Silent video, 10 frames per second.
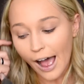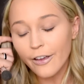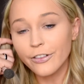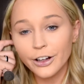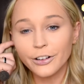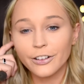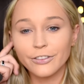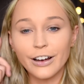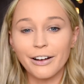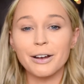I feel
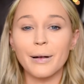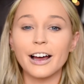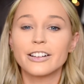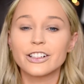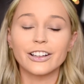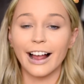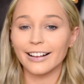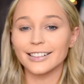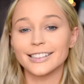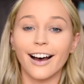very much
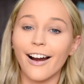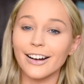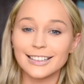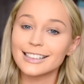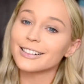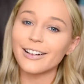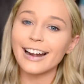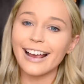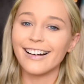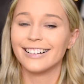like the Sahara Desert
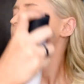right now.